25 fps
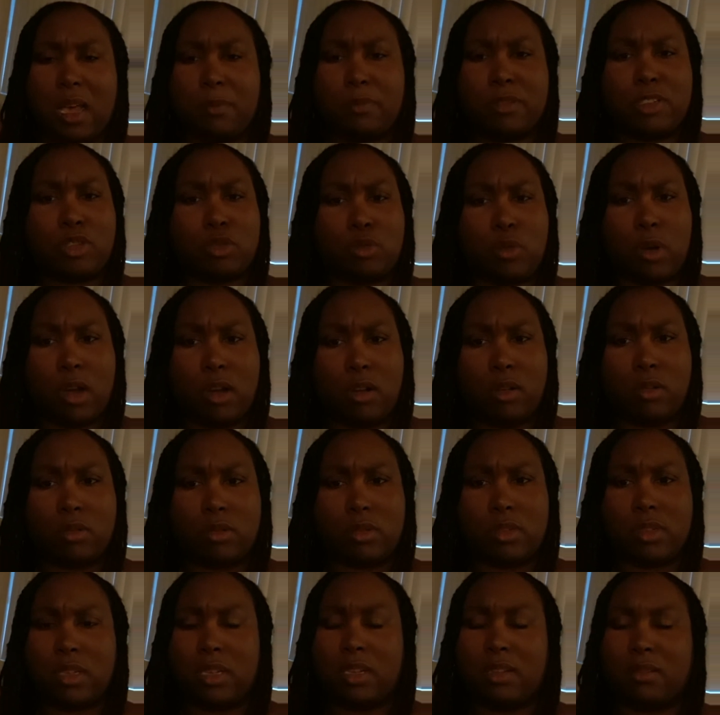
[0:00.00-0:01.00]

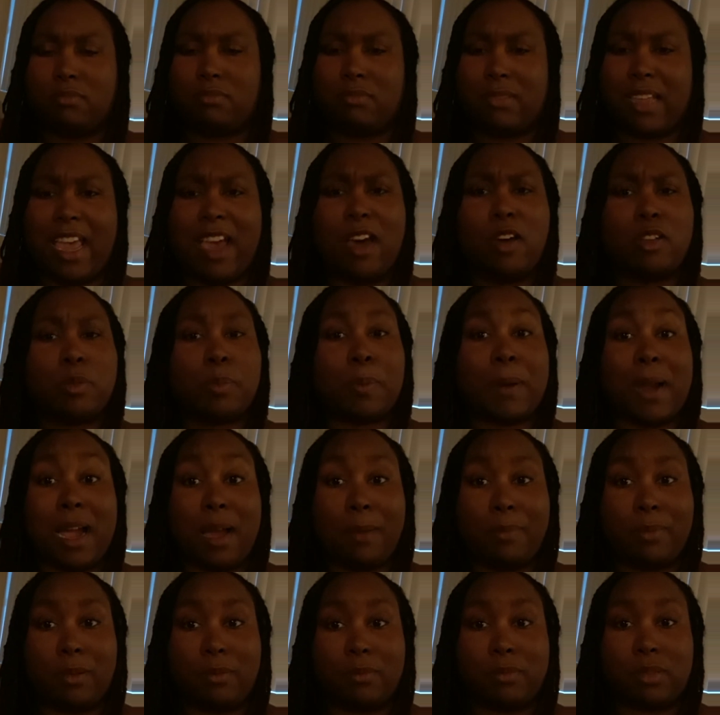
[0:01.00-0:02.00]
struggles, health
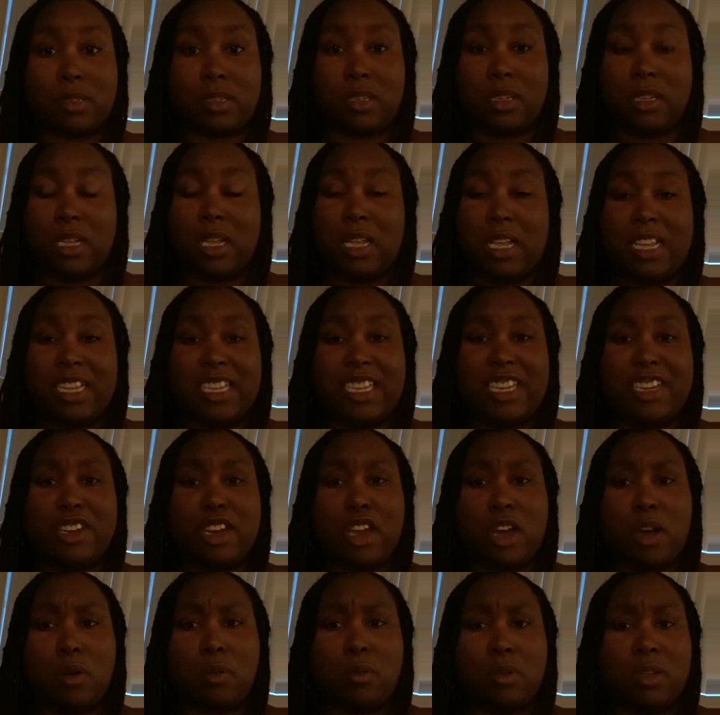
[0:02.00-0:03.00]
problems, you
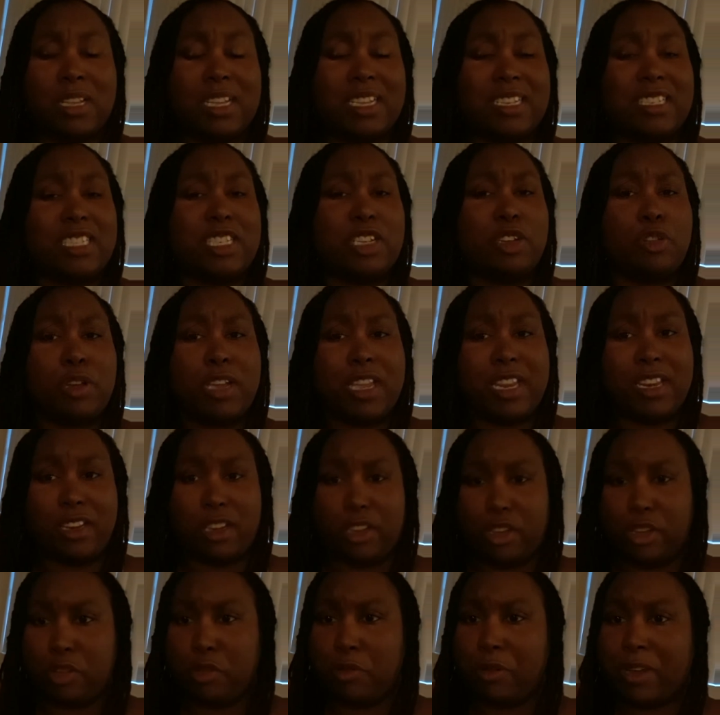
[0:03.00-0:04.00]
know, you
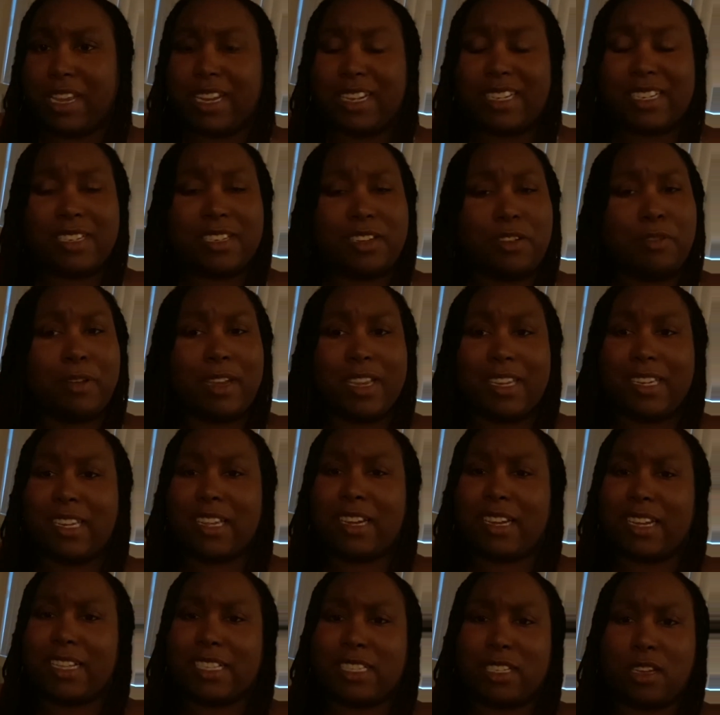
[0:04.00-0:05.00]
can
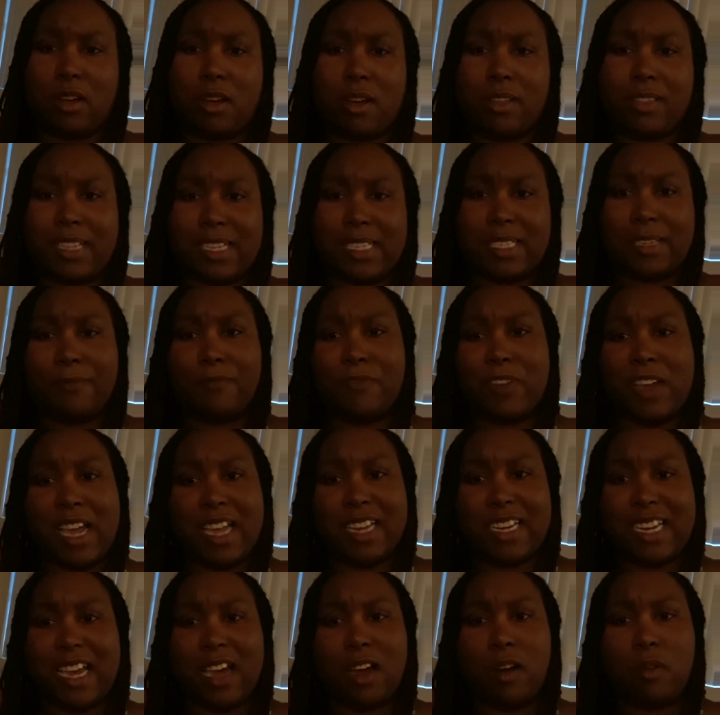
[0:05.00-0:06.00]
look into all this and
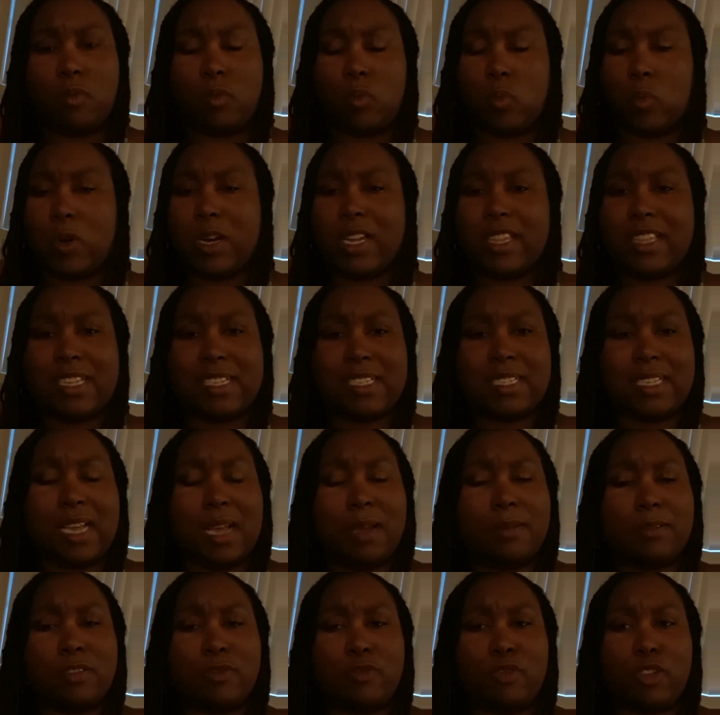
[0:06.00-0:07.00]
find out where this
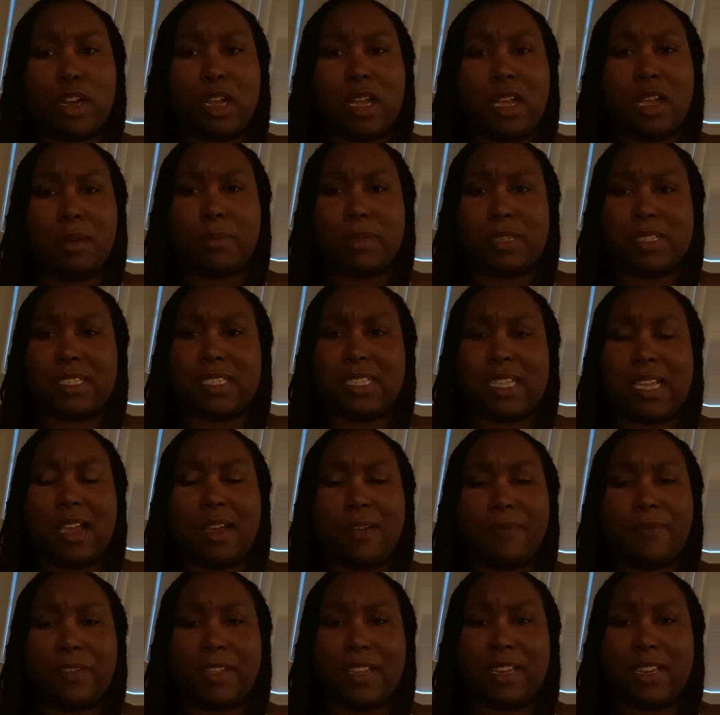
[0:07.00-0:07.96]
comes from and stuff.